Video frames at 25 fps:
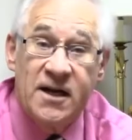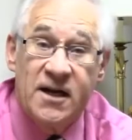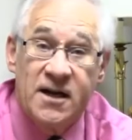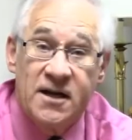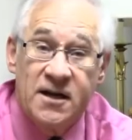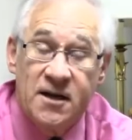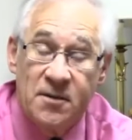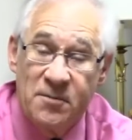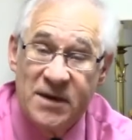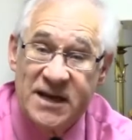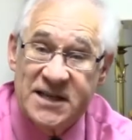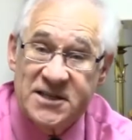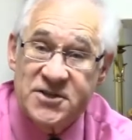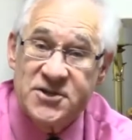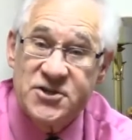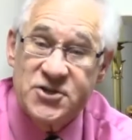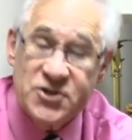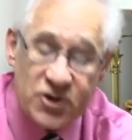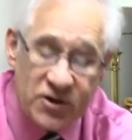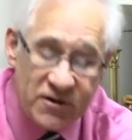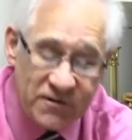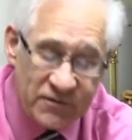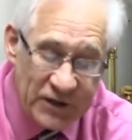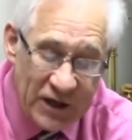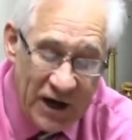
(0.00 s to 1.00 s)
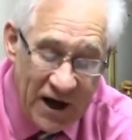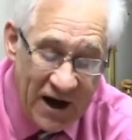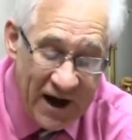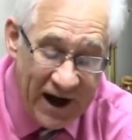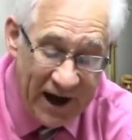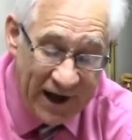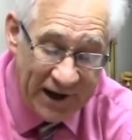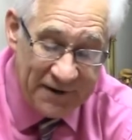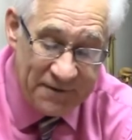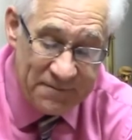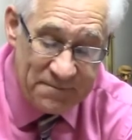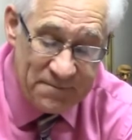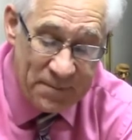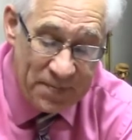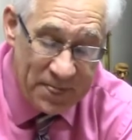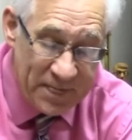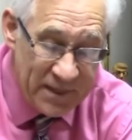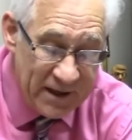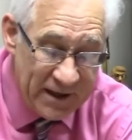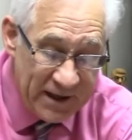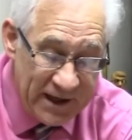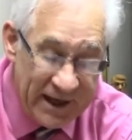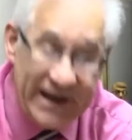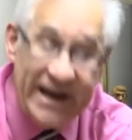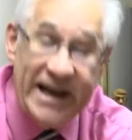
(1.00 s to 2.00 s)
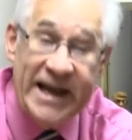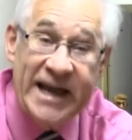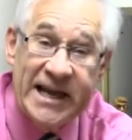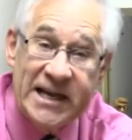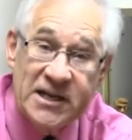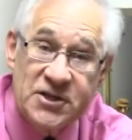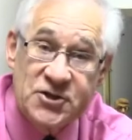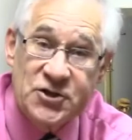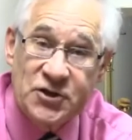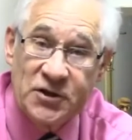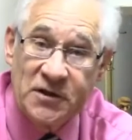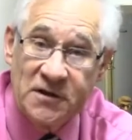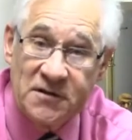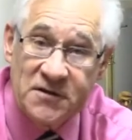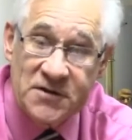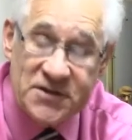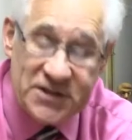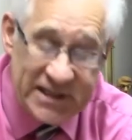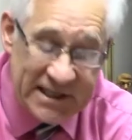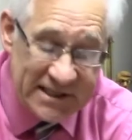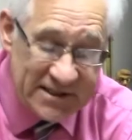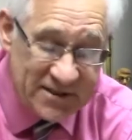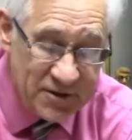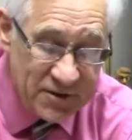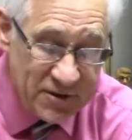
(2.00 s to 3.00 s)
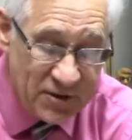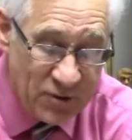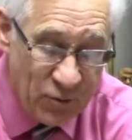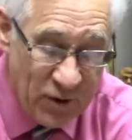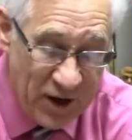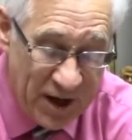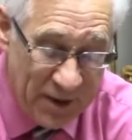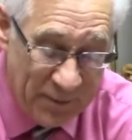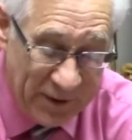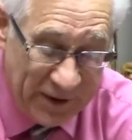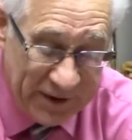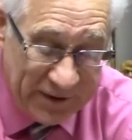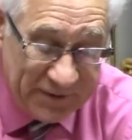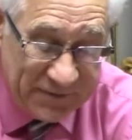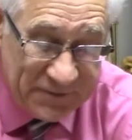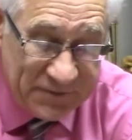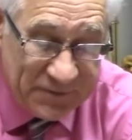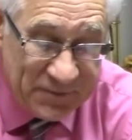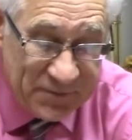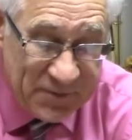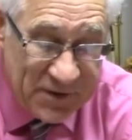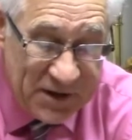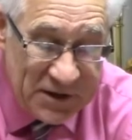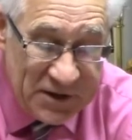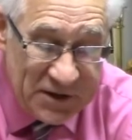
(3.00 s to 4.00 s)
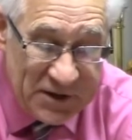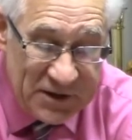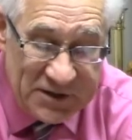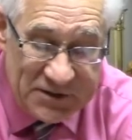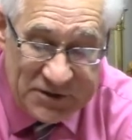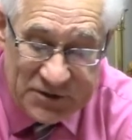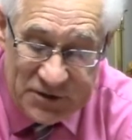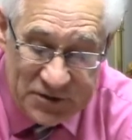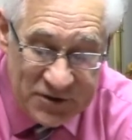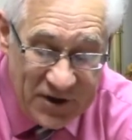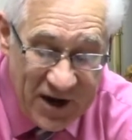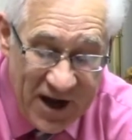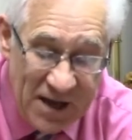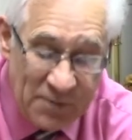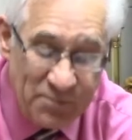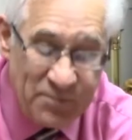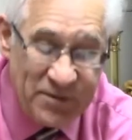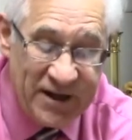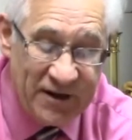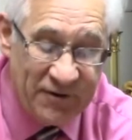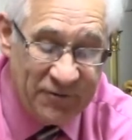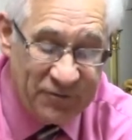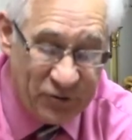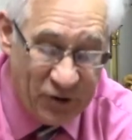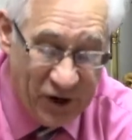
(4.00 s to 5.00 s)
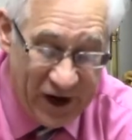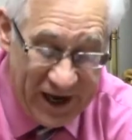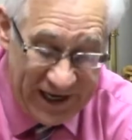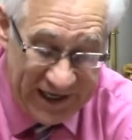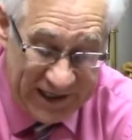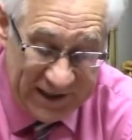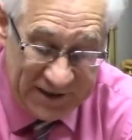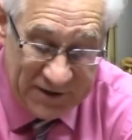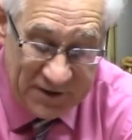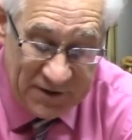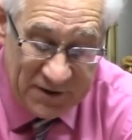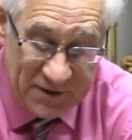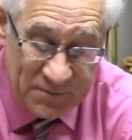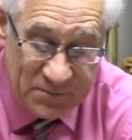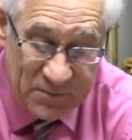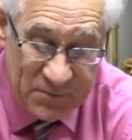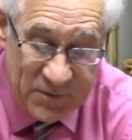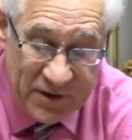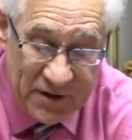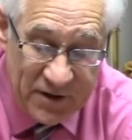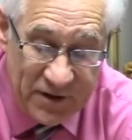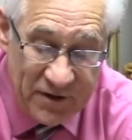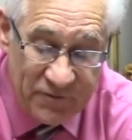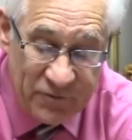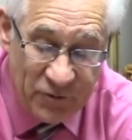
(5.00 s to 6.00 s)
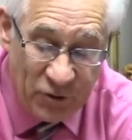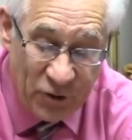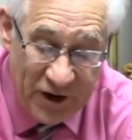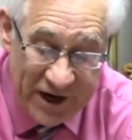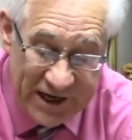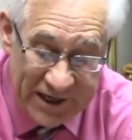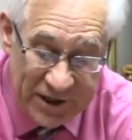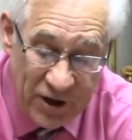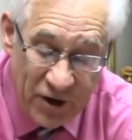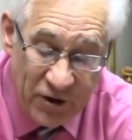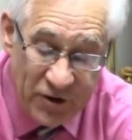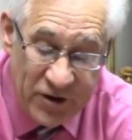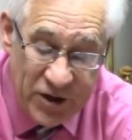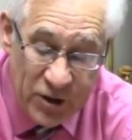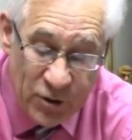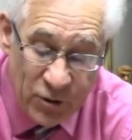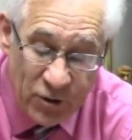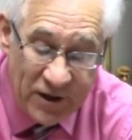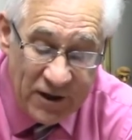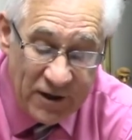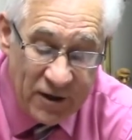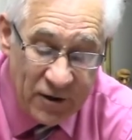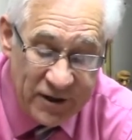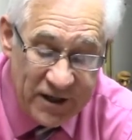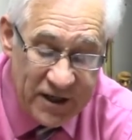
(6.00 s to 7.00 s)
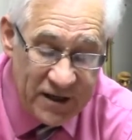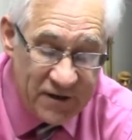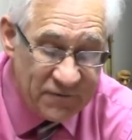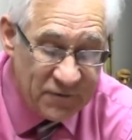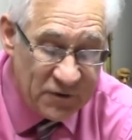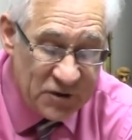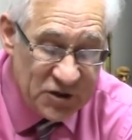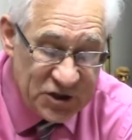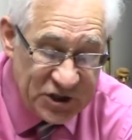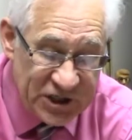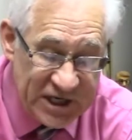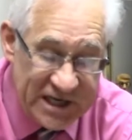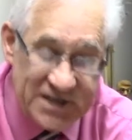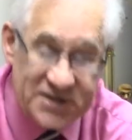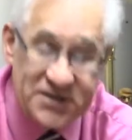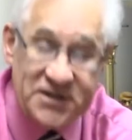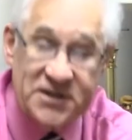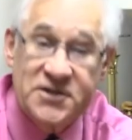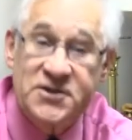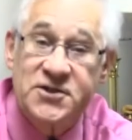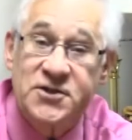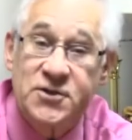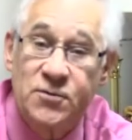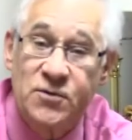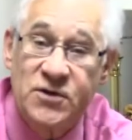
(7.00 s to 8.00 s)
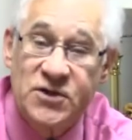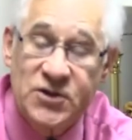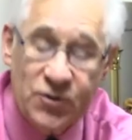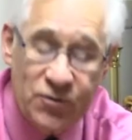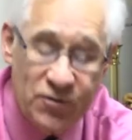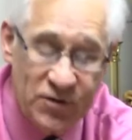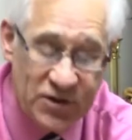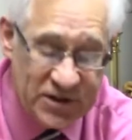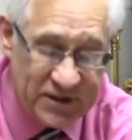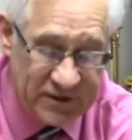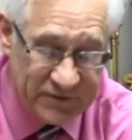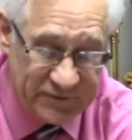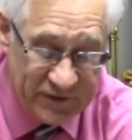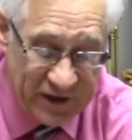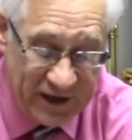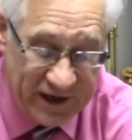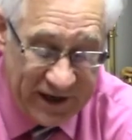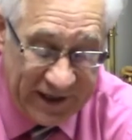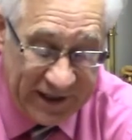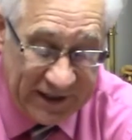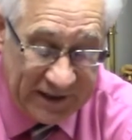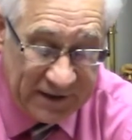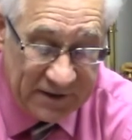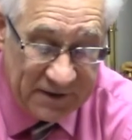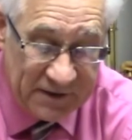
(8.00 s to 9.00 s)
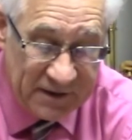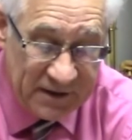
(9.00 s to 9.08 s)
A messenger of God, an angel, said to the women, "Do not be afraid, for I know you are looking for Jesus who was crucified.